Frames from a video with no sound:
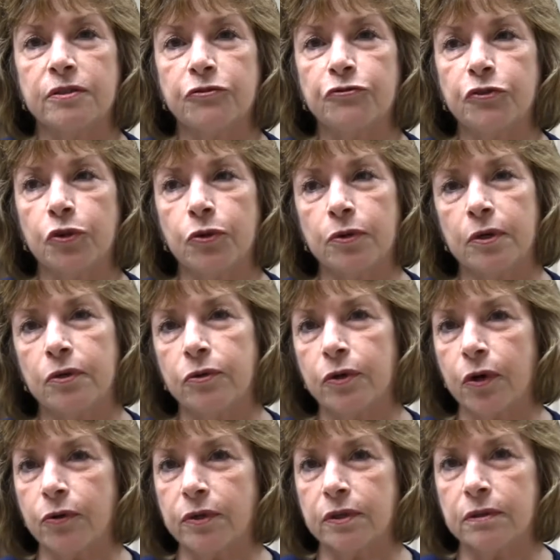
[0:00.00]
the
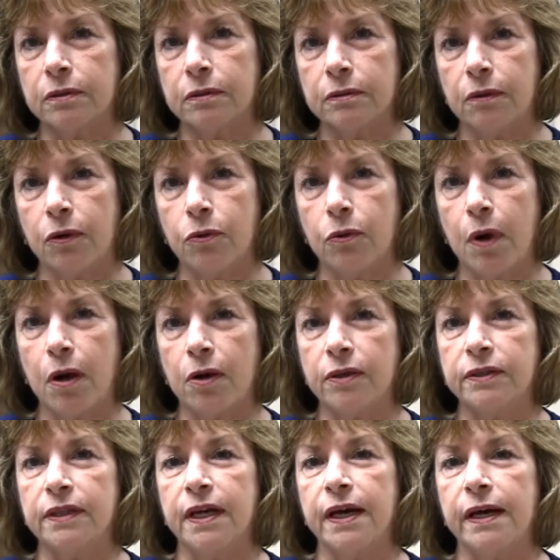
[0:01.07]
fluoro, go to OR
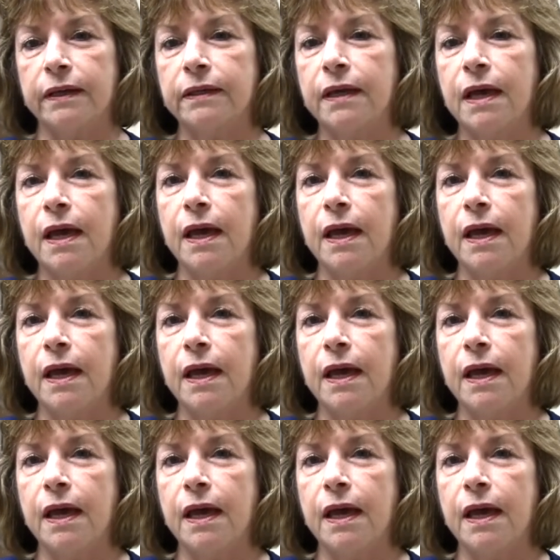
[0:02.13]
and that.